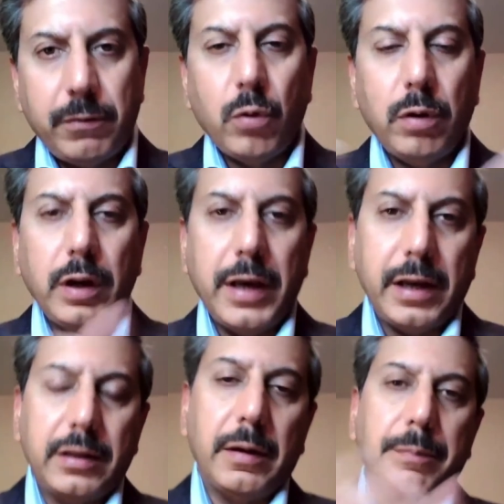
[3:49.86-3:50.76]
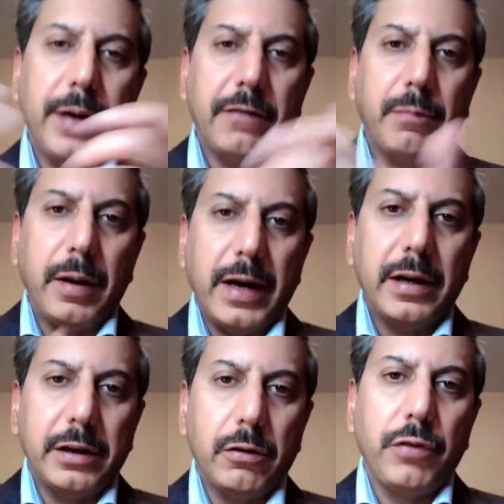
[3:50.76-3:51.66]
focal area that may have bled
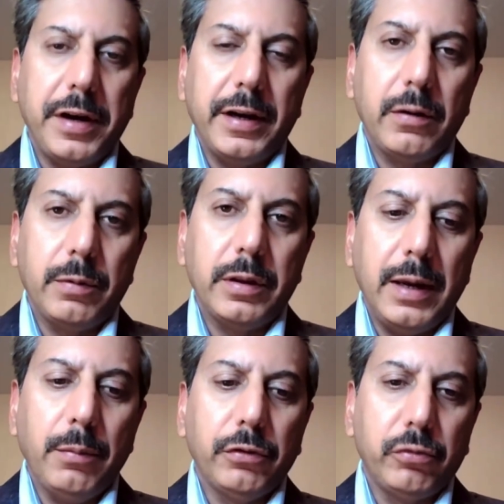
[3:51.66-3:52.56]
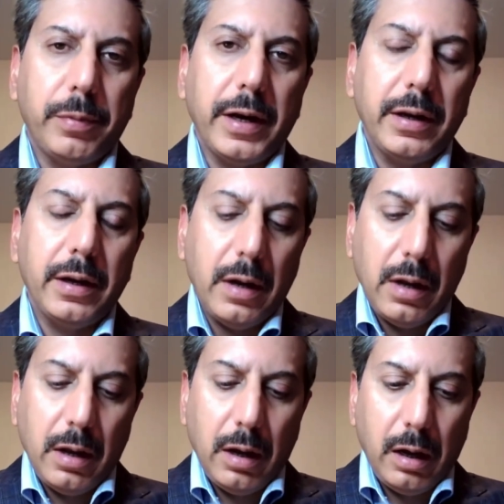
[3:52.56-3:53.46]
and you're treating it with Hemospray,
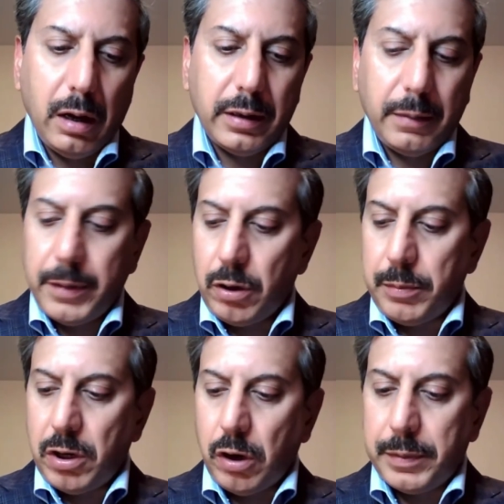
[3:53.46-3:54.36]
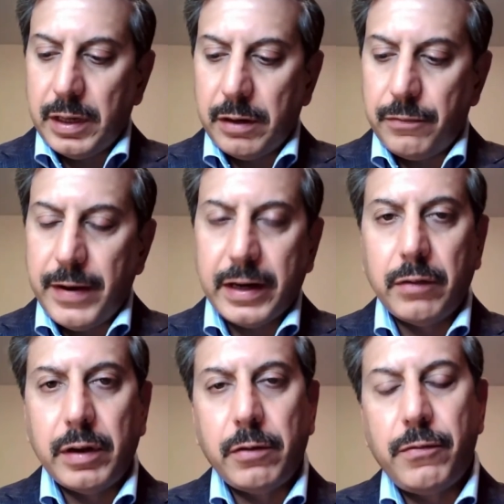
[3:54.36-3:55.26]
that may or may not be that effective.
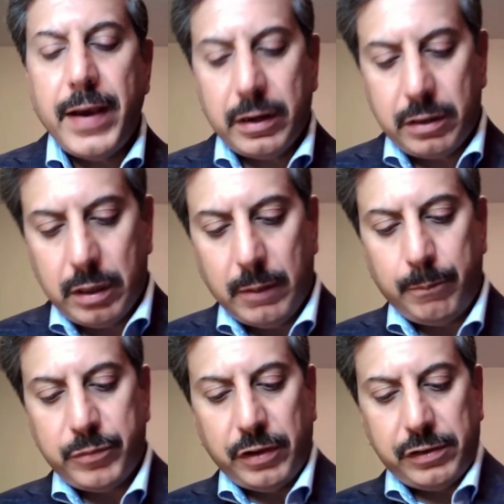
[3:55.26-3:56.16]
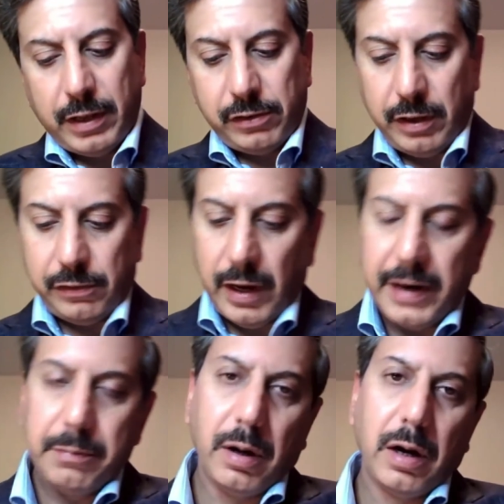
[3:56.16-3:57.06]
And in fact, just as a
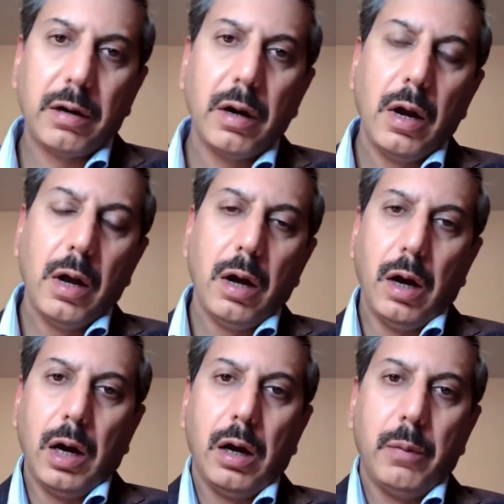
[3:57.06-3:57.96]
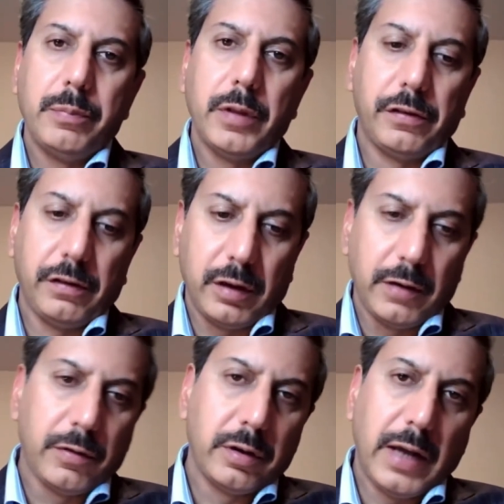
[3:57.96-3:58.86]
sidebar, this is a
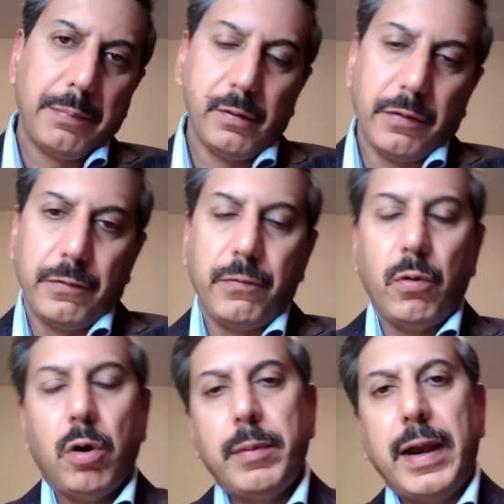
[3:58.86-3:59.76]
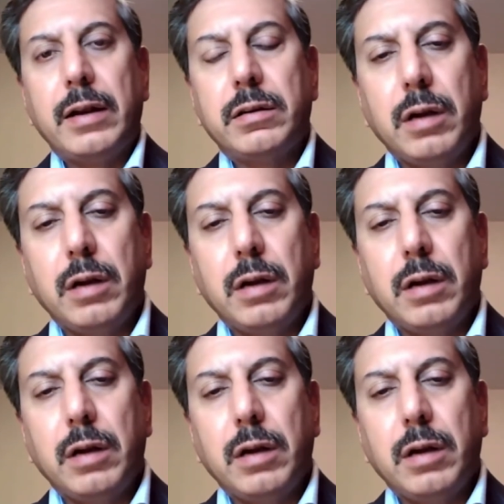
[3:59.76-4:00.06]
different type of a format